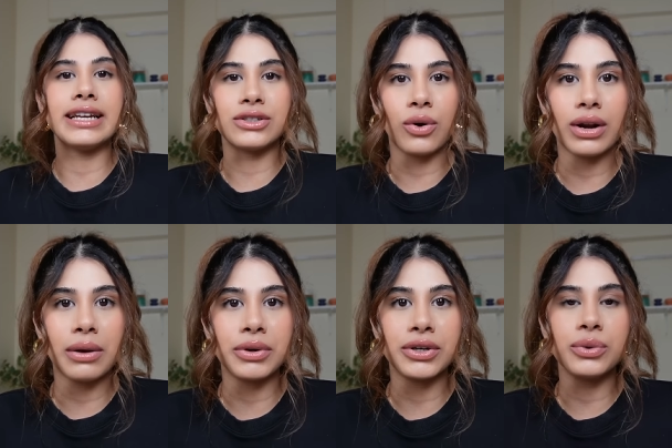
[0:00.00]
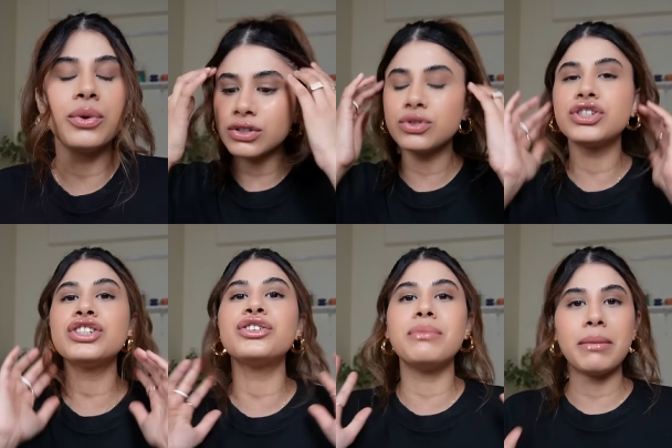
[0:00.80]
is all i would do so
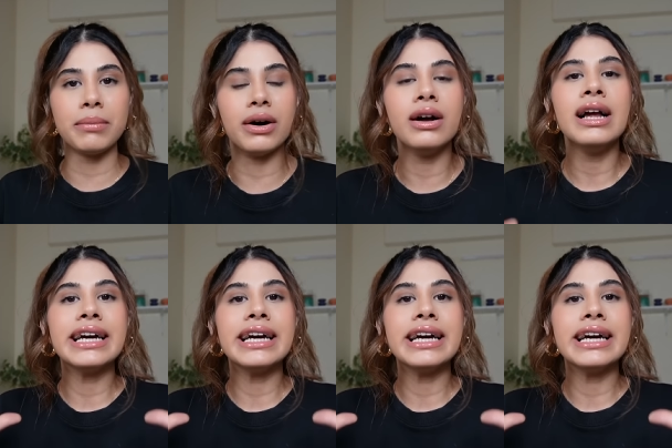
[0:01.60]
just remember